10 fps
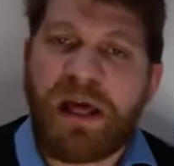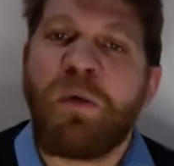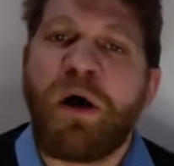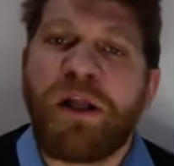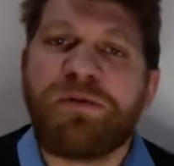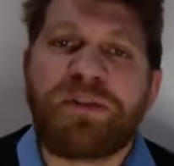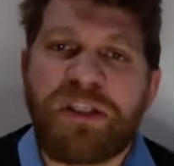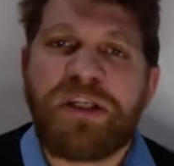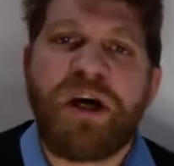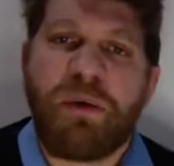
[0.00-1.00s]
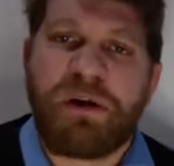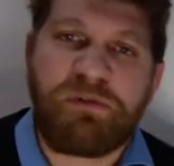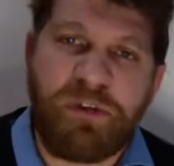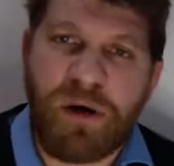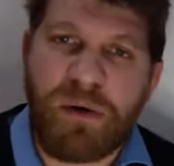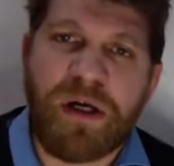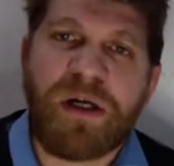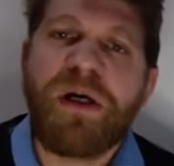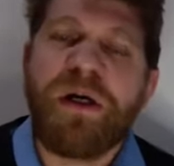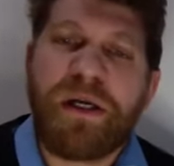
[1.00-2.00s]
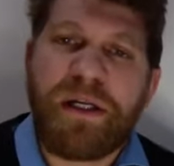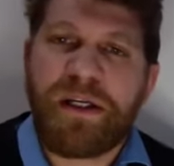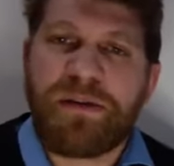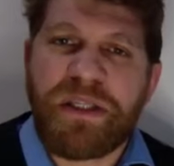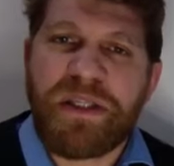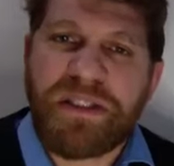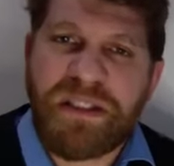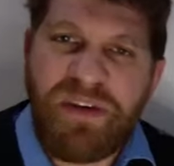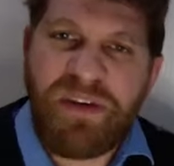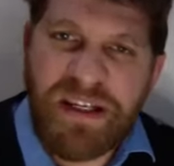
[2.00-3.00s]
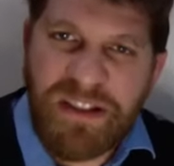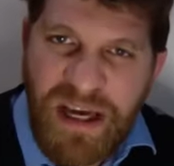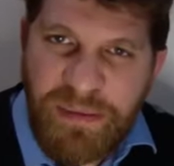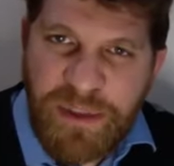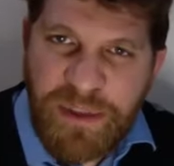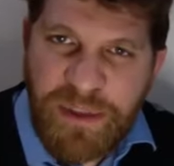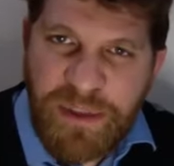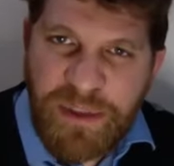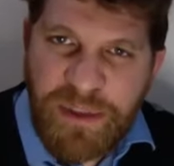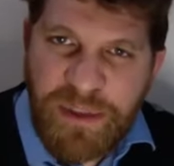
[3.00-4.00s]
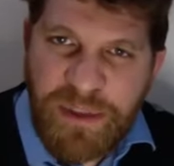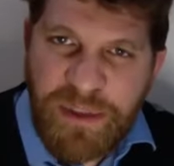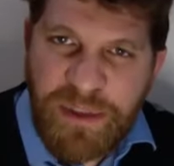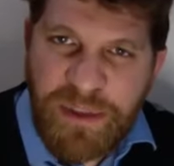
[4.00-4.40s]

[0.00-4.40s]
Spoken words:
Like, what do you see going forward in using this advanced amateur rule set?